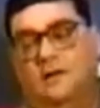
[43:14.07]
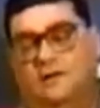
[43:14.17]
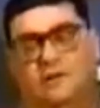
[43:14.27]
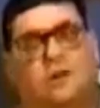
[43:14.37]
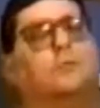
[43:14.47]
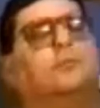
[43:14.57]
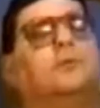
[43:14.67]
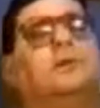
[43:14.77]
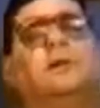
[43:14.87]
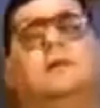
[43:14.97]
It's just a
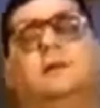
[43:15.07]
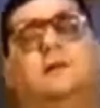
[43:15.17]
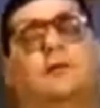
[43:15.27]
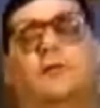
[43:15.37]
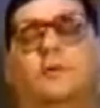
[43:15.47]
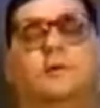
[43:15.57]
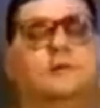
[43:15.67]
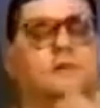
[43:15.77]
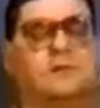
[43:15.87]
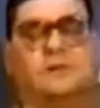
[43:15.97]
completely different
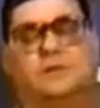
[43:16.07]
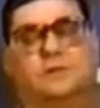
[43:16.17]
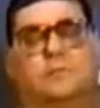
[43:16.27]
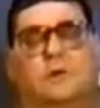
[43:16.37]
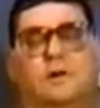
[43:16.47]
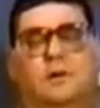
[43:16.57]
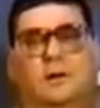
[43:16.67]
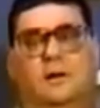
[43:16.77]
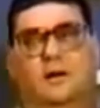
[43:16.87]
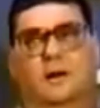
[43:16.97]
system
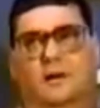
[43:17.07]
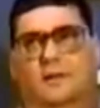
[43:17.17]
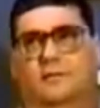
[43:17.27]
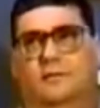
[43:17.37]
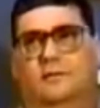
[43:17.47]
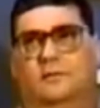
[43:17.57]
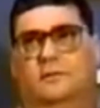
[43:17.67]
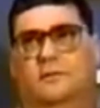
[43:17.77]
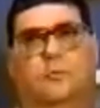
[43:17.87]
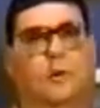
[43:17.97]

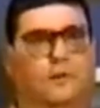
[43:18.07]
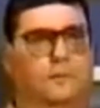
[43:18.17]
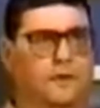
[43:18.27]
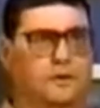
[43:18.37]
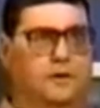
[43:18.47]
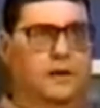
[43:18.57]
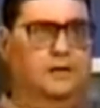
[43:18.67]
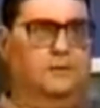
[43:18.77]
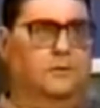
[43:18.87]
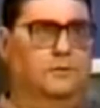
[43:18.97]
from what it functioned
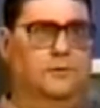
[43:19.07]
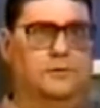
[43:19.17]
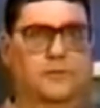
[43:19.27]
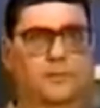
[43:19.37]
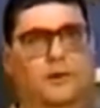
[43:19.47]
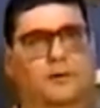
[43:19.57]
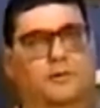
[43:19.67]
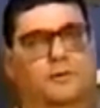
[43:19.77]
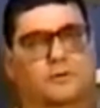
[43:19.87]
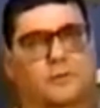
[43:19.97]
as for the first couple
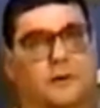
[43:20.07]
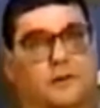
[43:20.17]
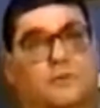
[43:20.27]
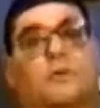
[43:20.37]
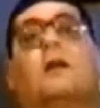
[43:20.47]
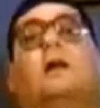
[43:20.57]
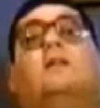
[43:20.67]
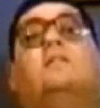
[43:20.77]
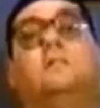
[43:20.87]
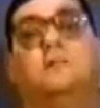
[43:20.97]
hundred years of our history,
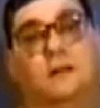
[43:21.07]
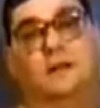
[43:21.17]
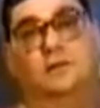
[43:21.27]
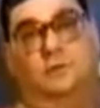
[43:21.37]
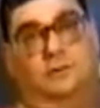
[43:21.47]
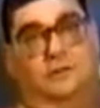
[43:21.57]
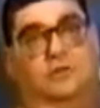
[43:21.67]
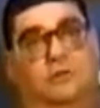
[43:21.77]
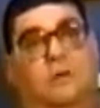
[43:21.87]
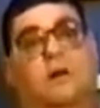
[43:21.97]
and it's a dangerous
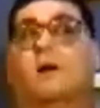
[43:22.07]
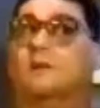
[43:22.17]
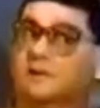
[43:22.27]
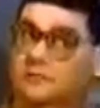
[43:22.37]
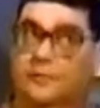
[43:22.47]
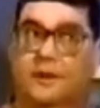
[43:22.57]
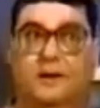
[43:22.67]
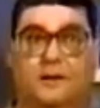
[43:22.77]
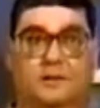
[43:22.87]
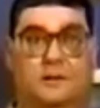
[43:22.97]
system unless we
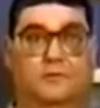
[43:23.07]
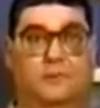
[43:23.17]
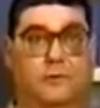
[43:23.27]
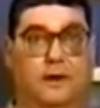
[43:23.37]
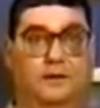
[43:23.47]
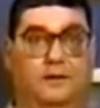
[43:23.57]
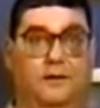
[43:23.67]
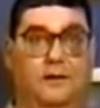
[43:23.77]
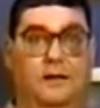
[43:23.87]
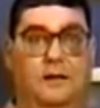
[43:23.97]
get it self-correcting.